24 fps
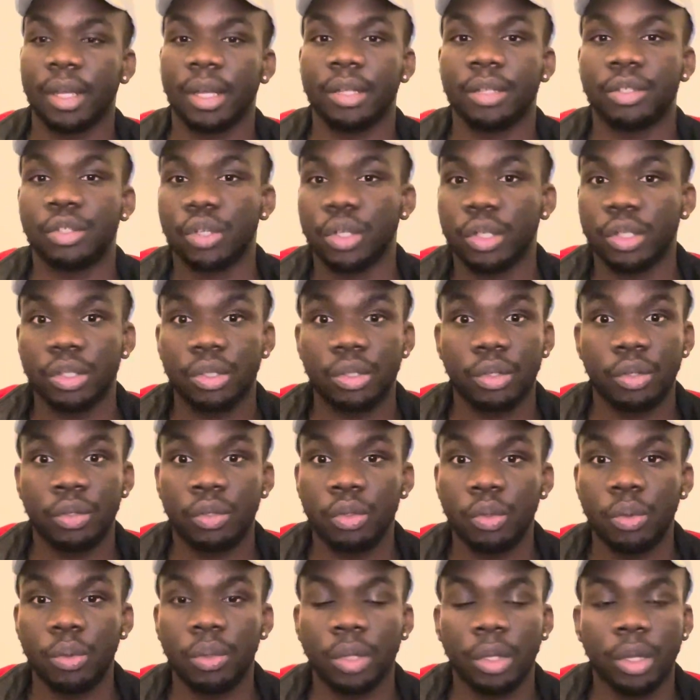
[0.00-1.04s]
just to
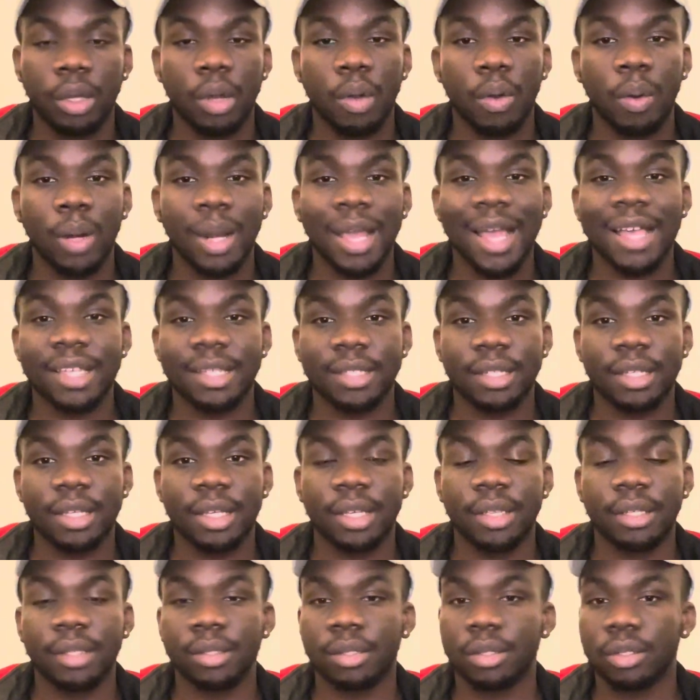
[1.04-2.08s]
do the code as it
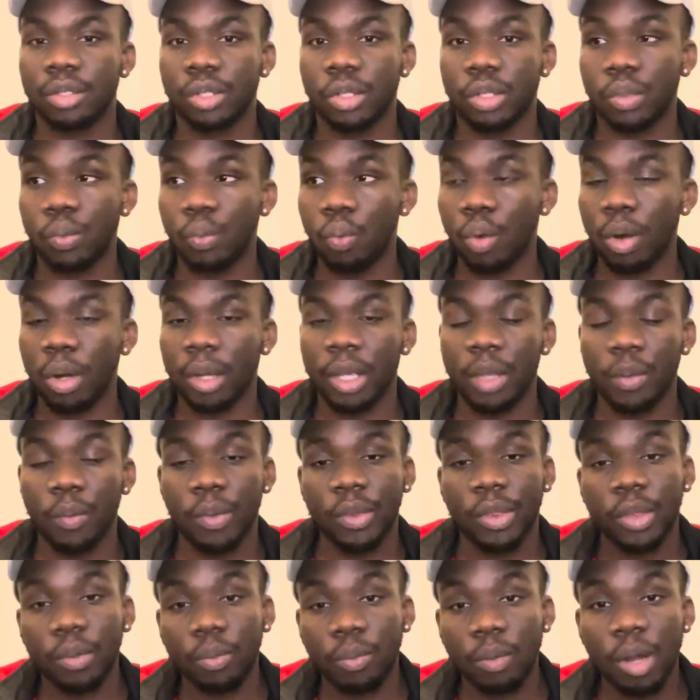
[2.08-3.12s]
is, just working
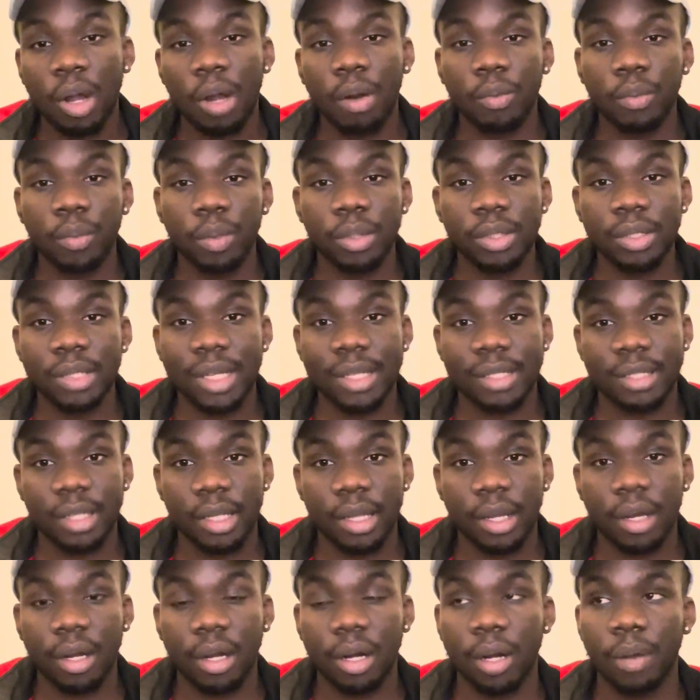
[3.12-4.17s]
with the raw rules as they
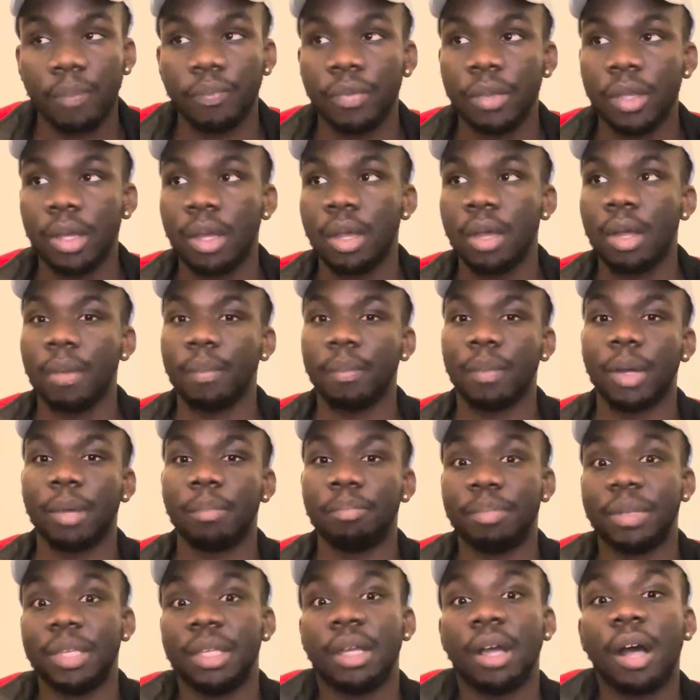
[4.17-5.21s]
are. But
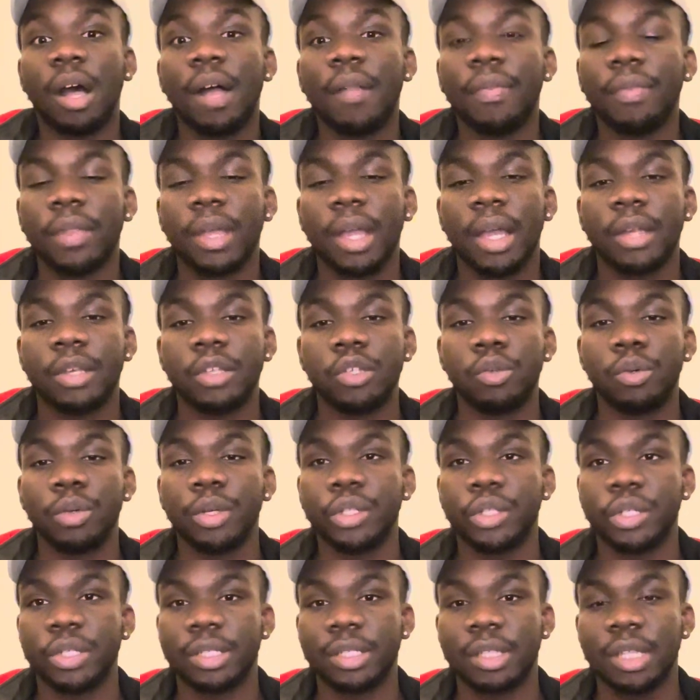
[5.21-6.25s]
beyond that, you
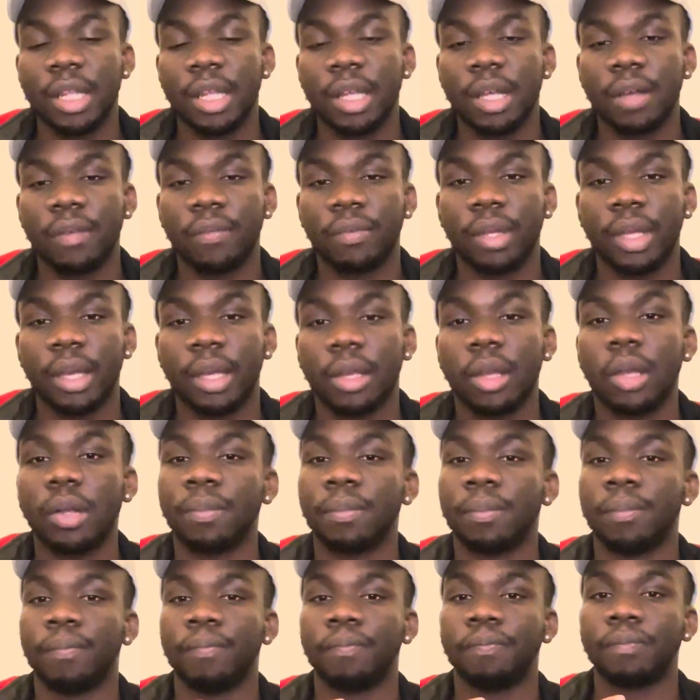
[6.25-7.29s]
could just think of like,
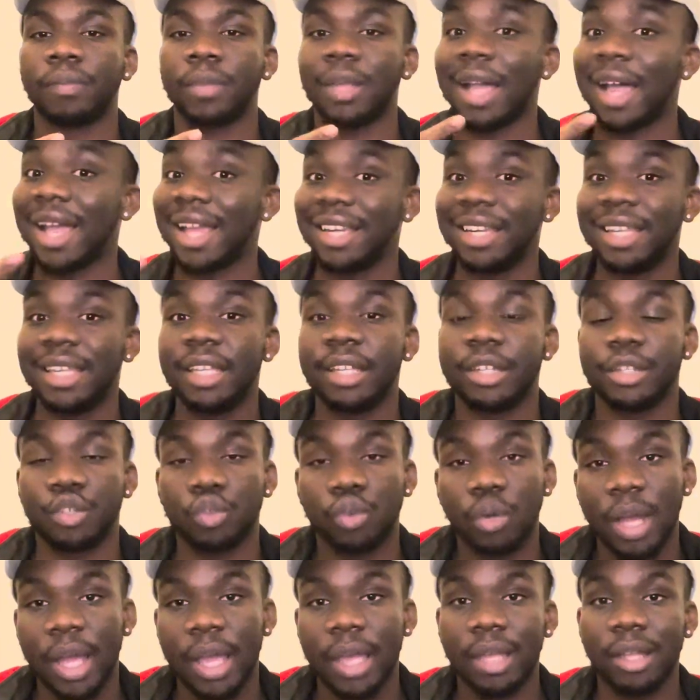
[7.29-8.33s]
I need a
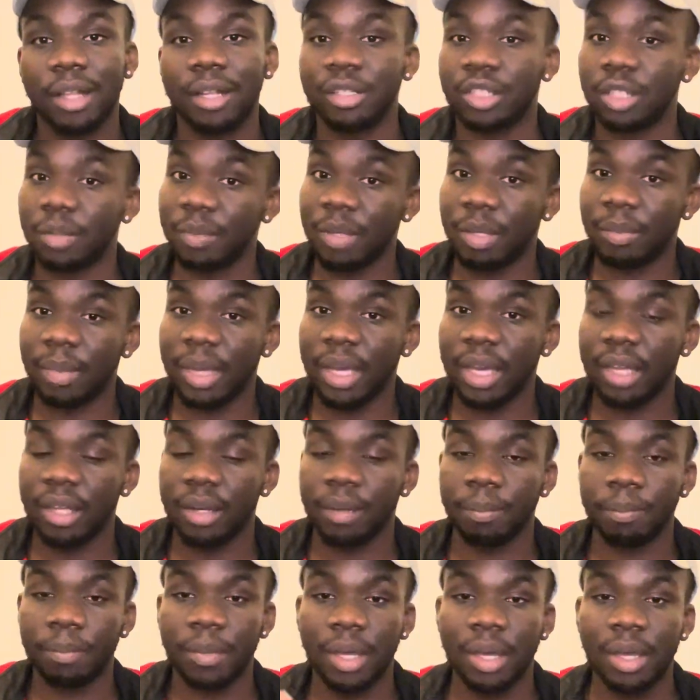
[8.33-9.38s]
triangle to be made.
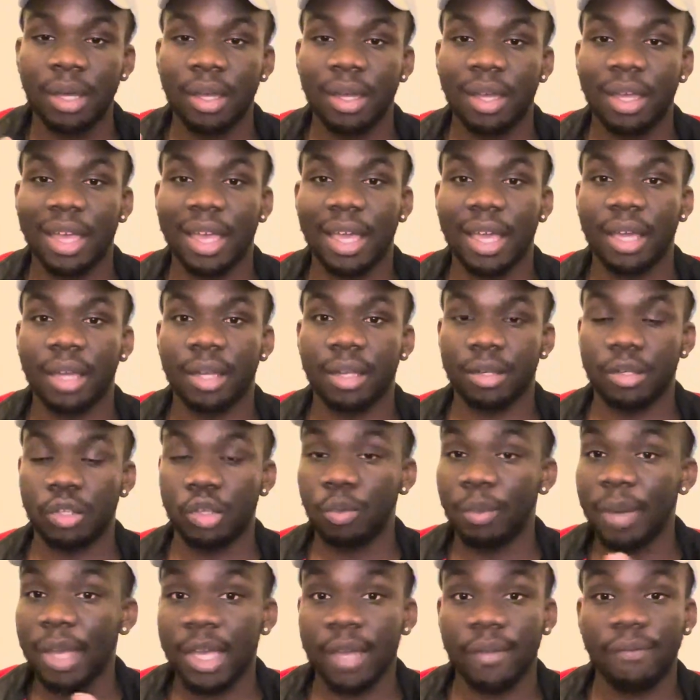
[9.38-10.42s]
And you
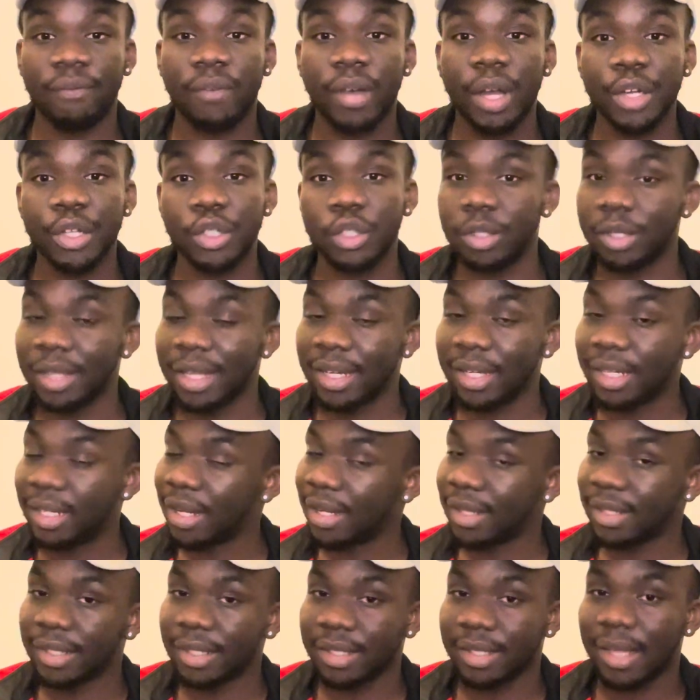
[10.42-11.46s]
make a function that
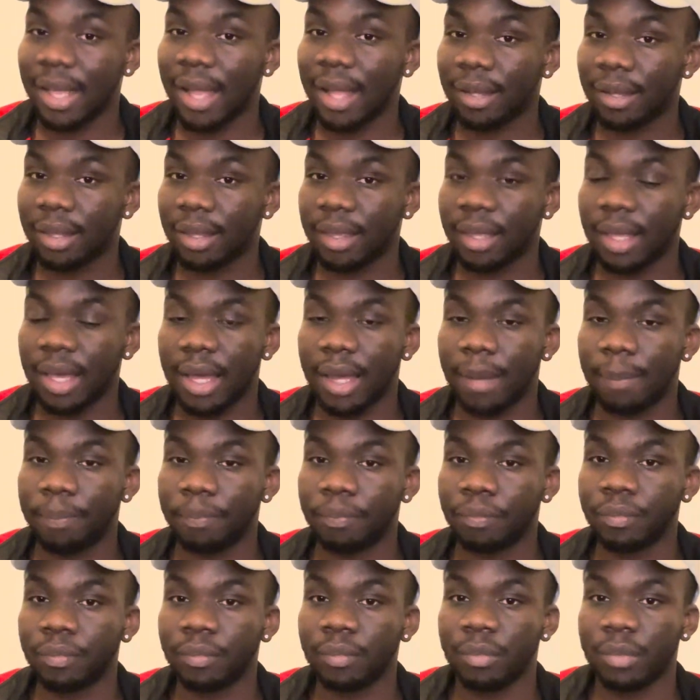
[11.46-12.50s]
does exactly that.
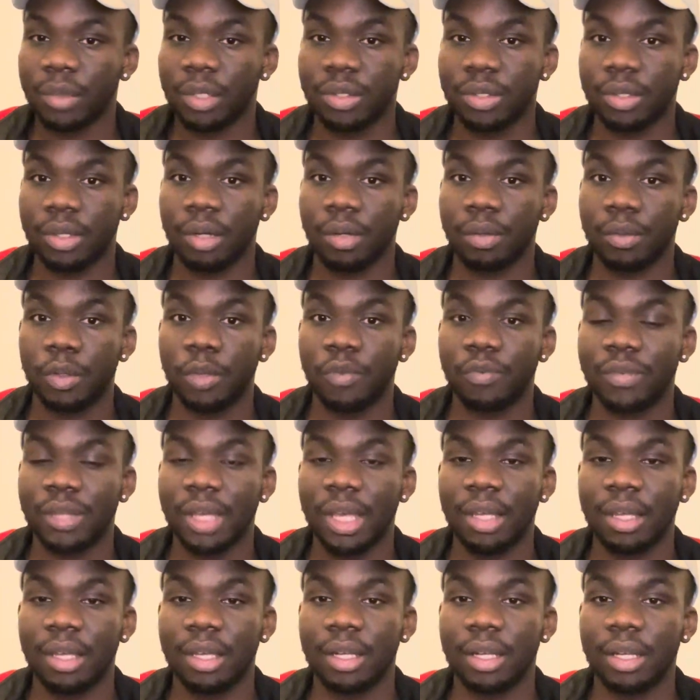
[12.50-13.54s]
So you've
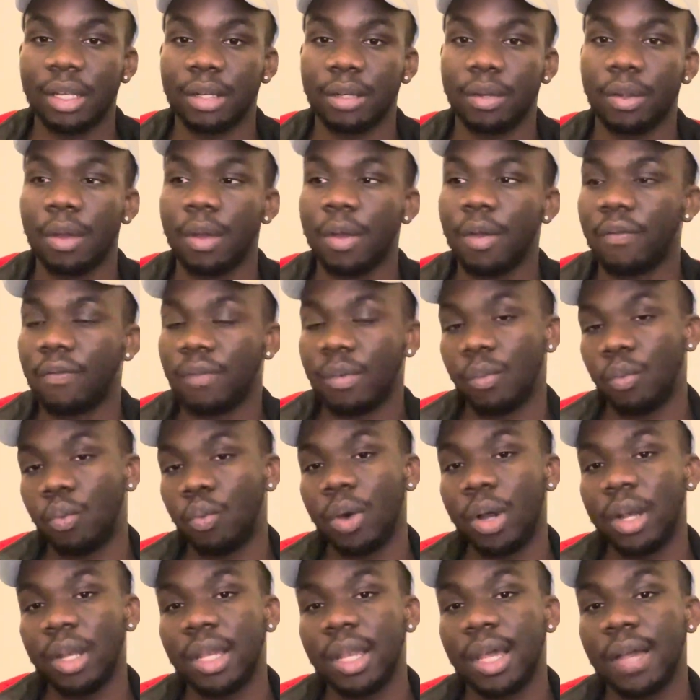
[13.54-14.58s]
taken it from
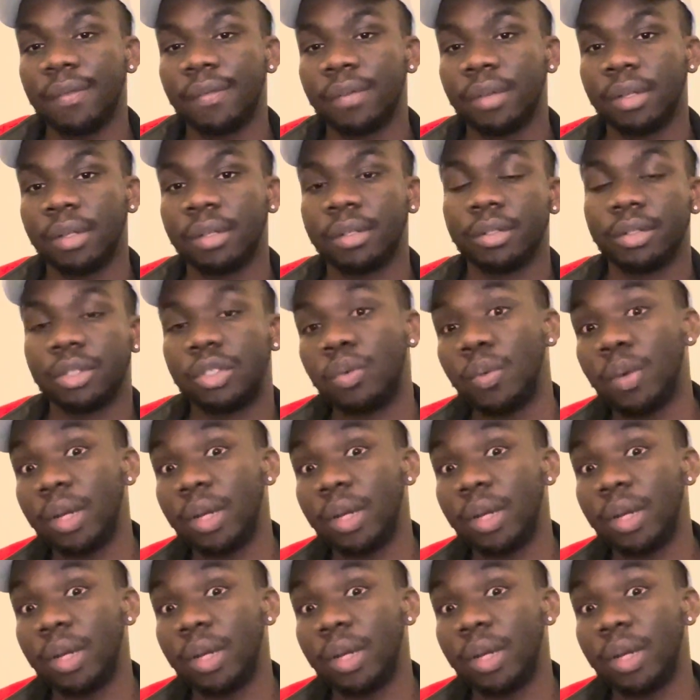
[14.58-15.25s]
one level to